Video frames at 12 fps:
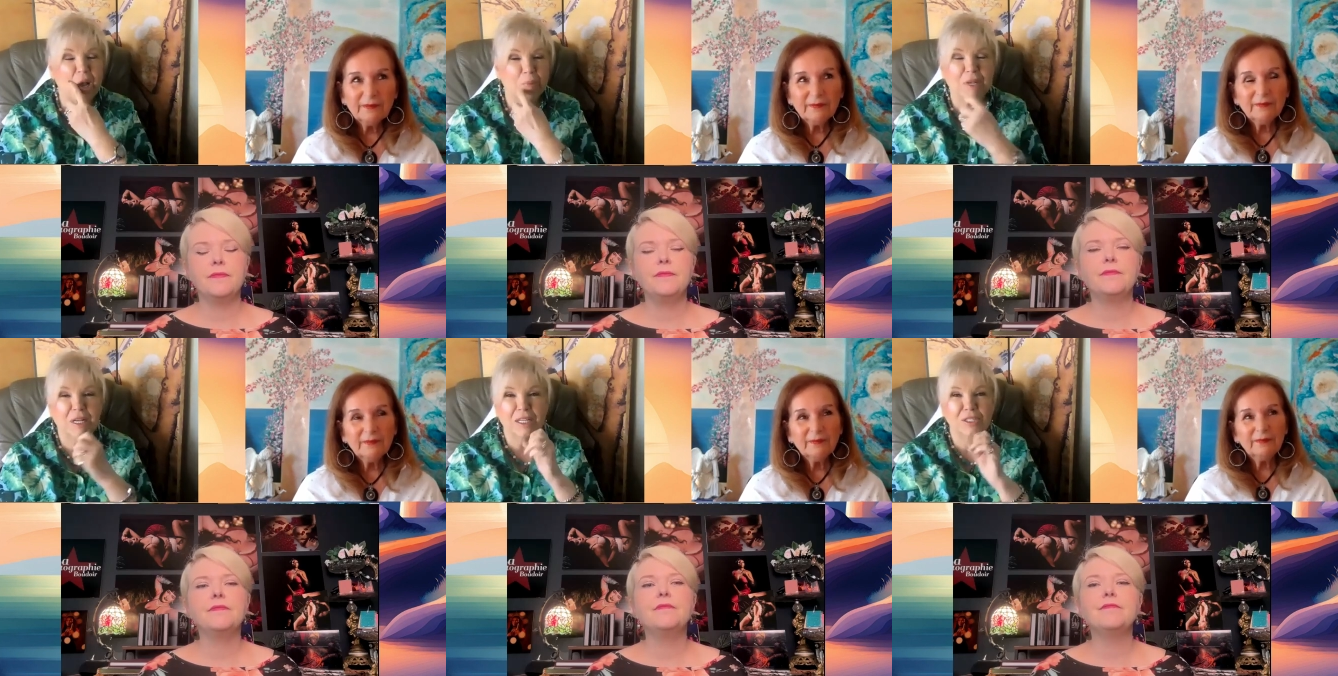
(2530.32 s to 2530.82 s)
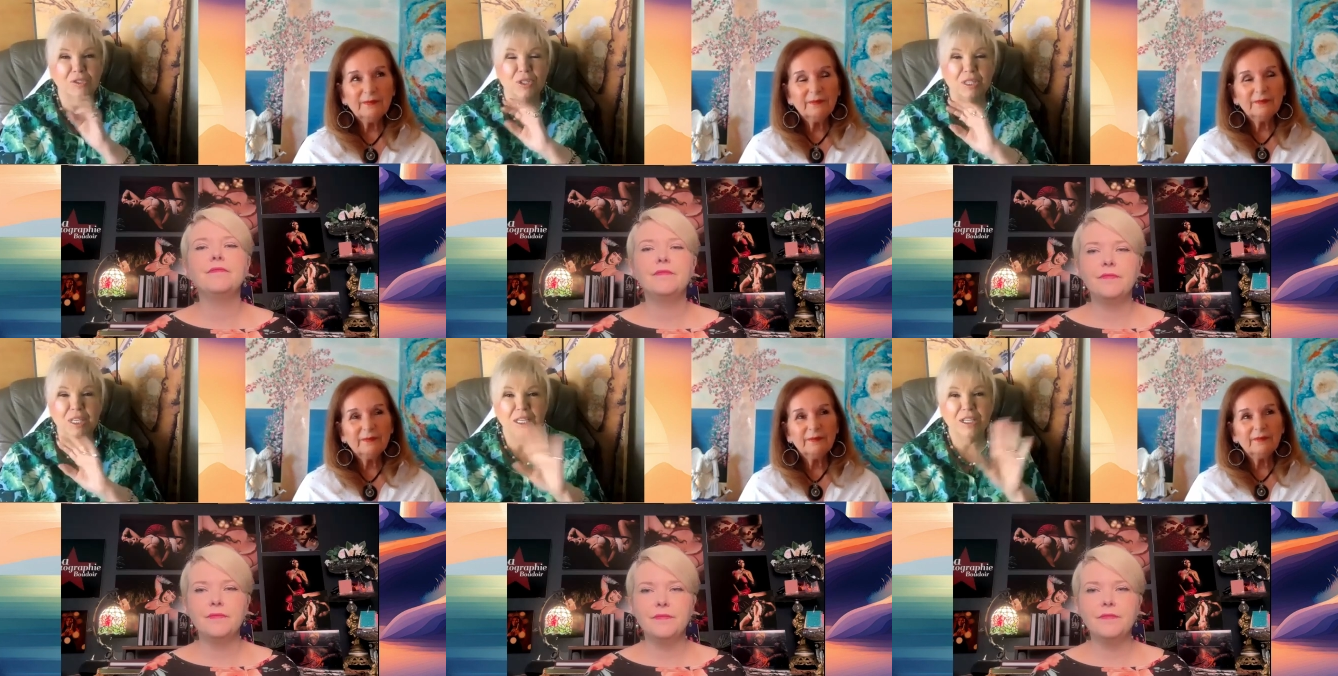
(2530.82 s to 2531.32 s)
Speaker 1: because you
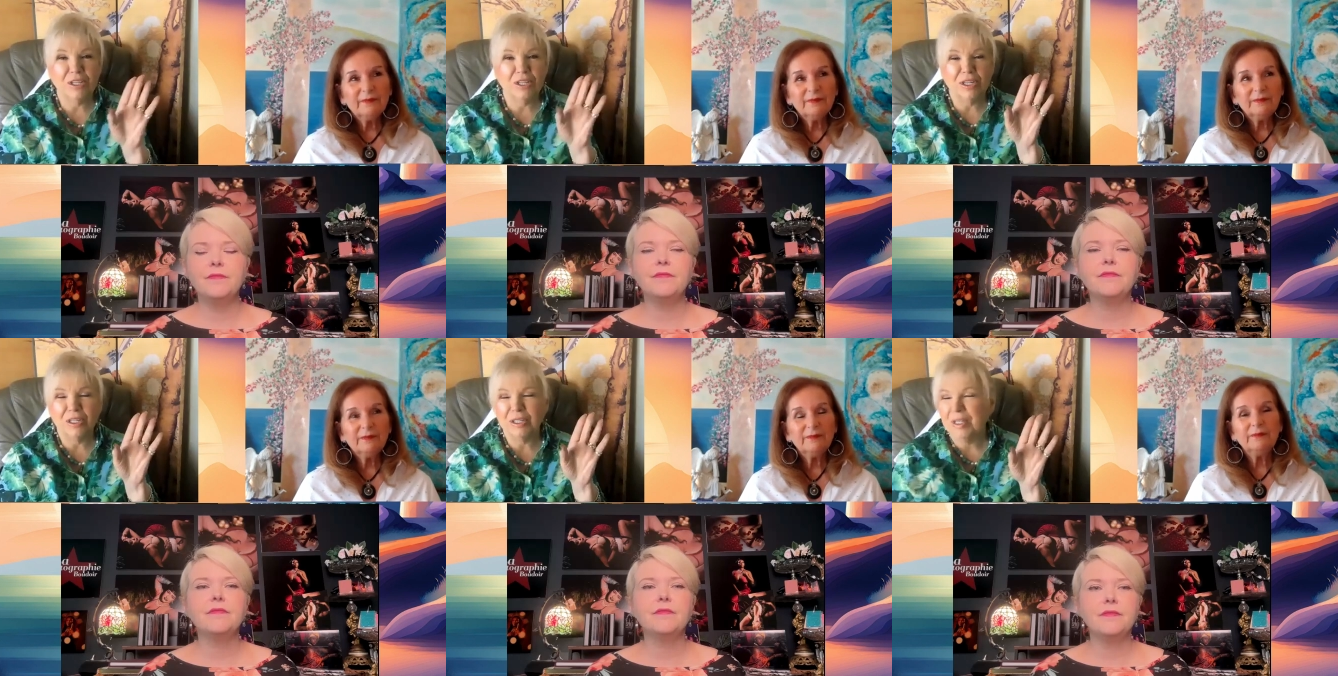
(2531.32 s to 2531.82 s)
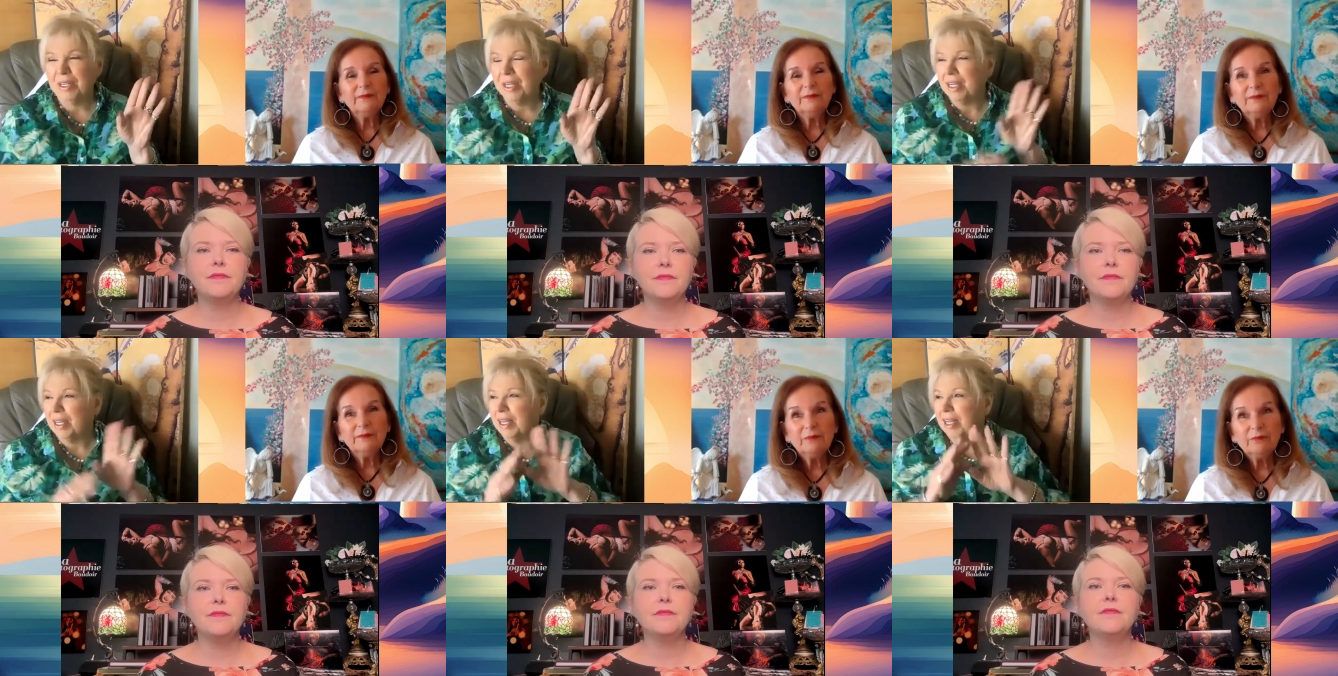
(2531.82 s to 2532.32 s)
think you're,
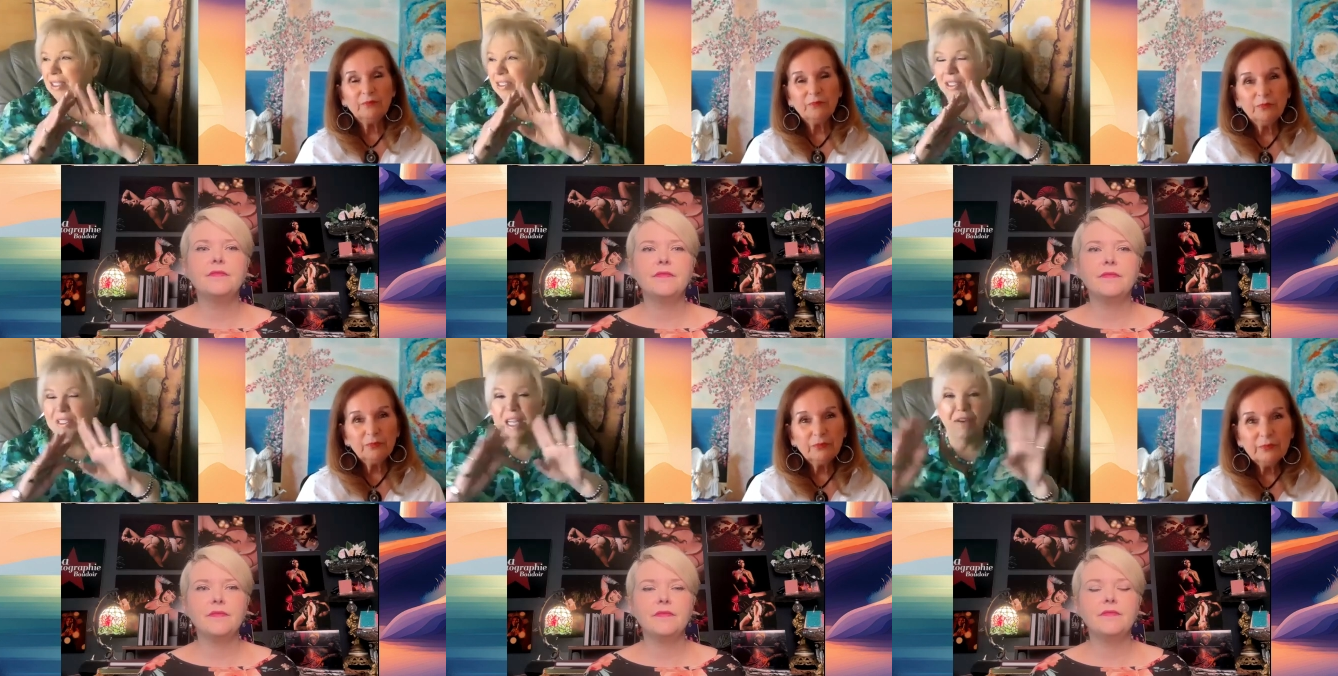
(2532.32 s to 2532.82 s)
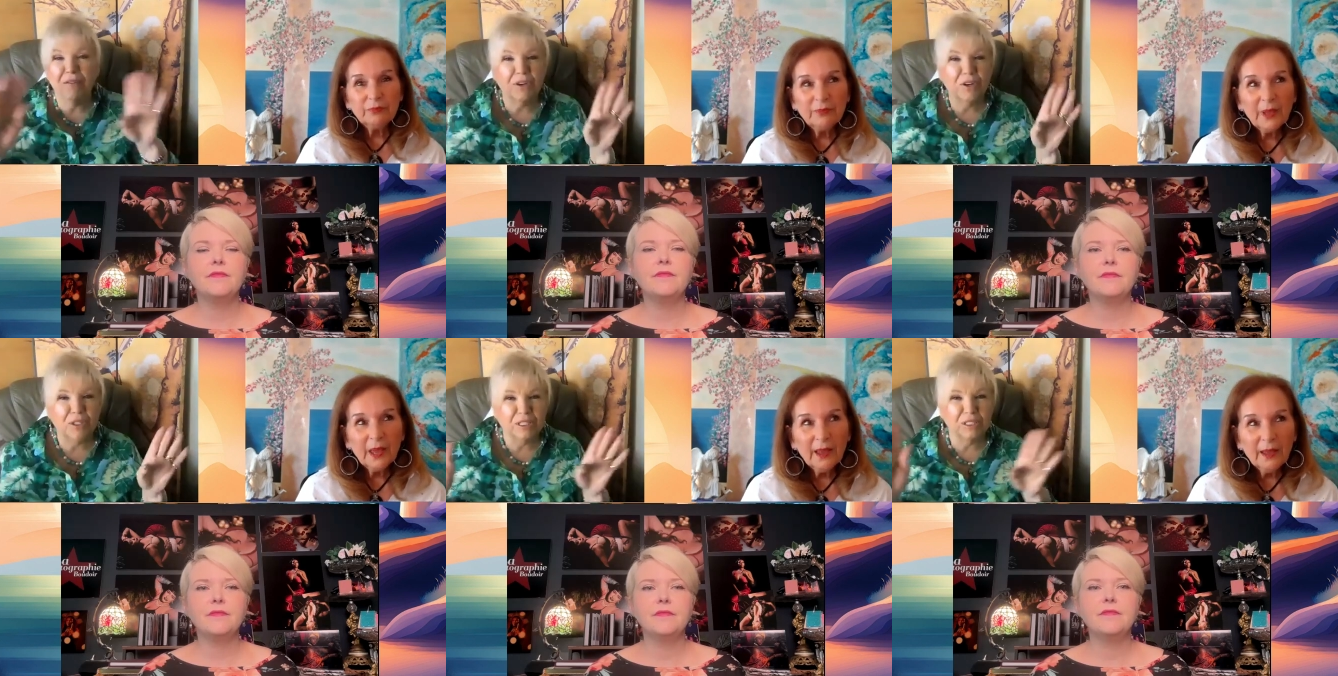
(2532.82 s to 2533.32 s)
you'll
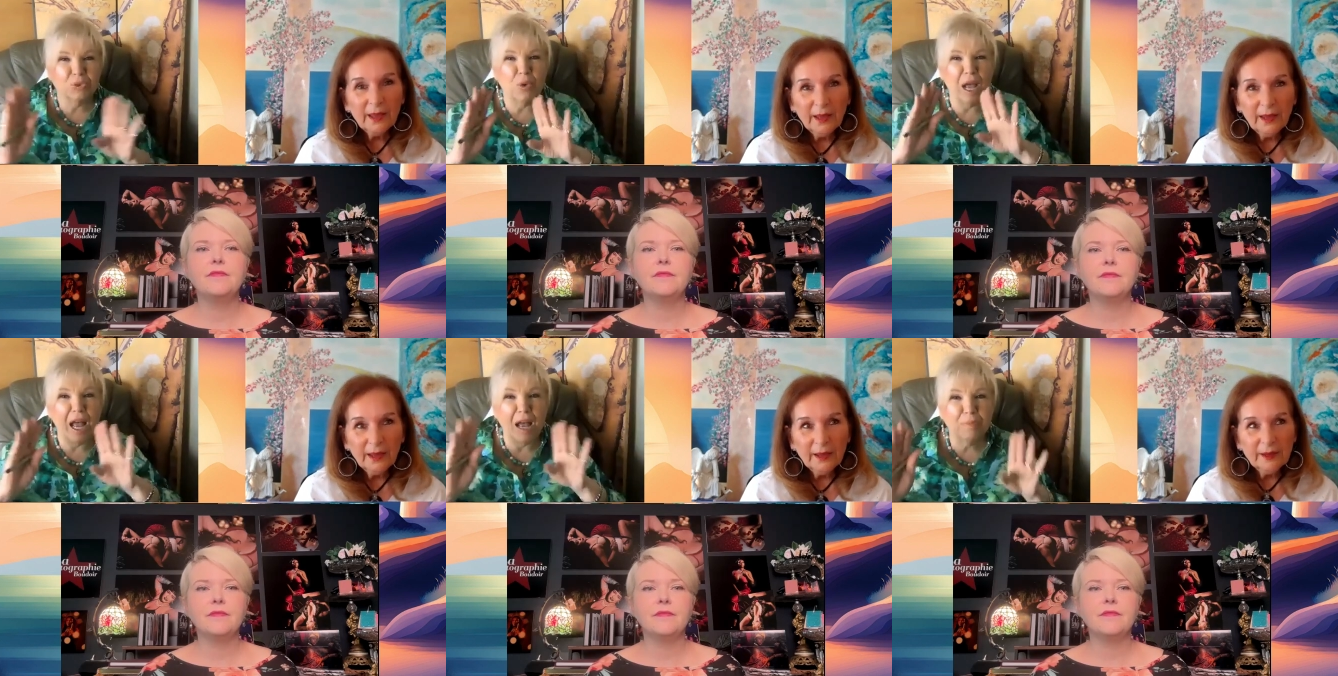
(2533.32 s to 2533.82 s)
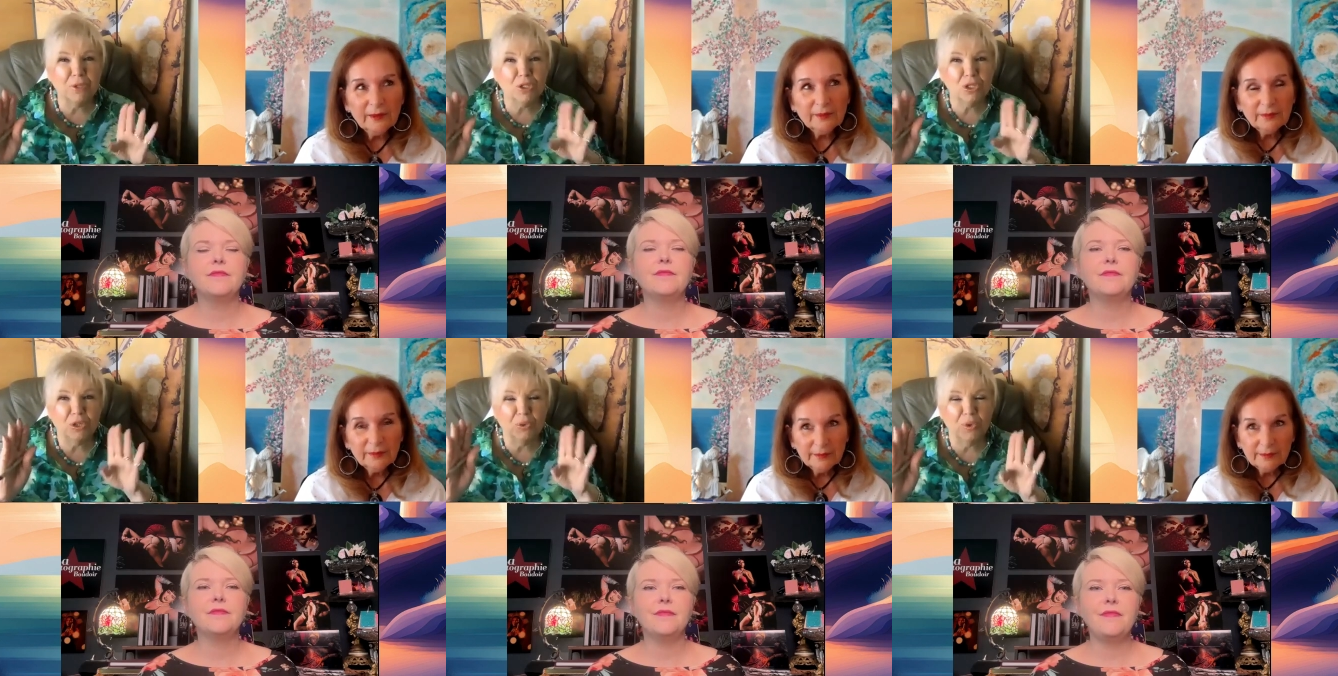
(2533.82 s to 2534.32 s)
never, this won't happen
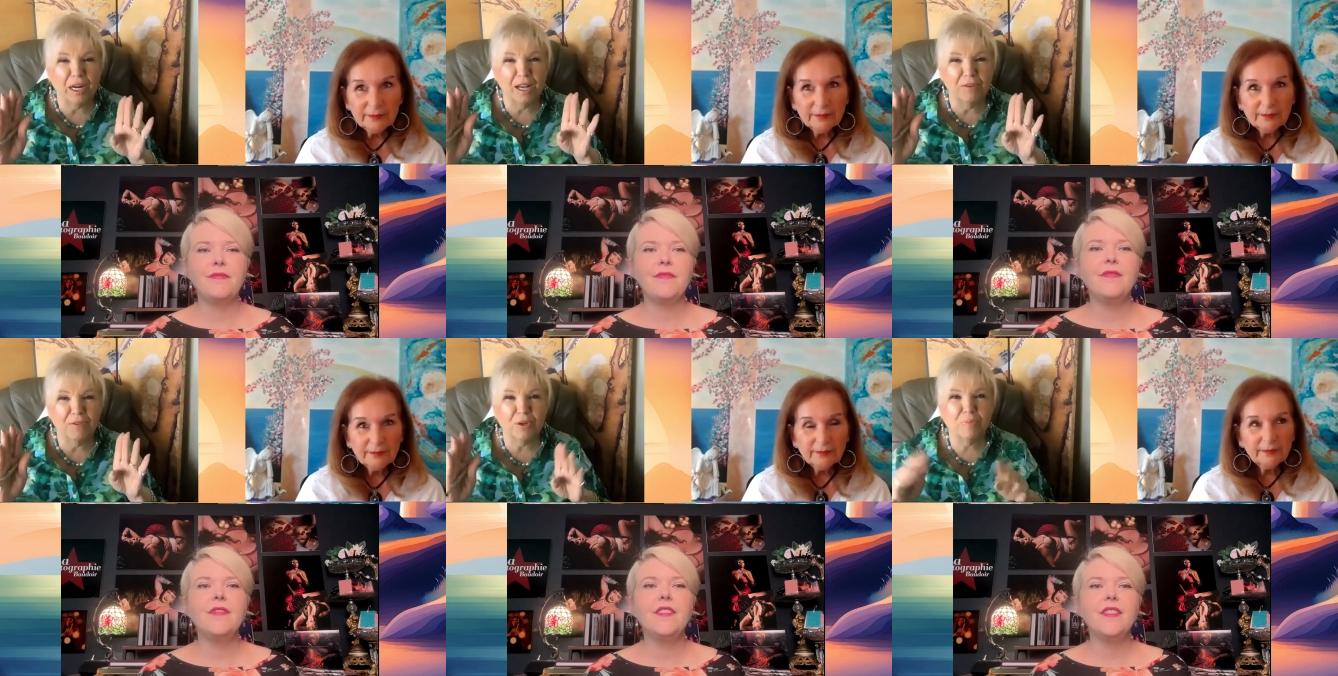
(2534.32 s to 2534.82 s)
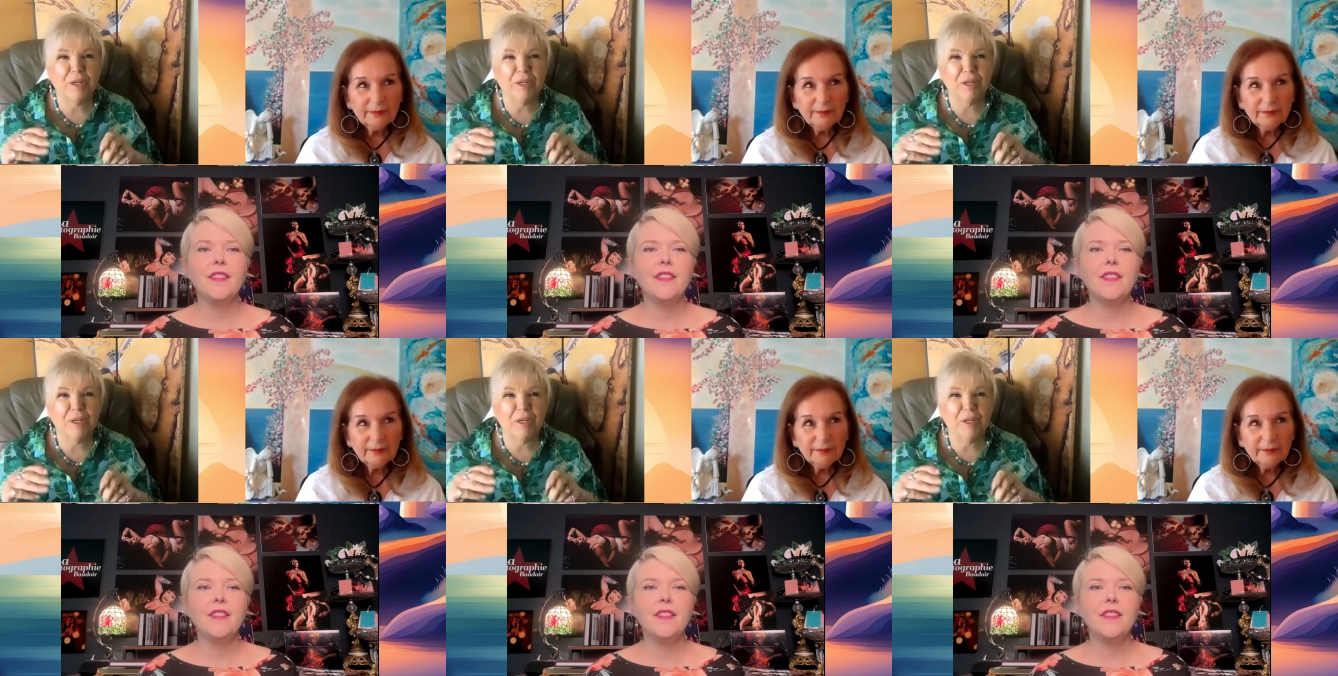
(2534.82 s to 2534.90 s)
to you, whatever.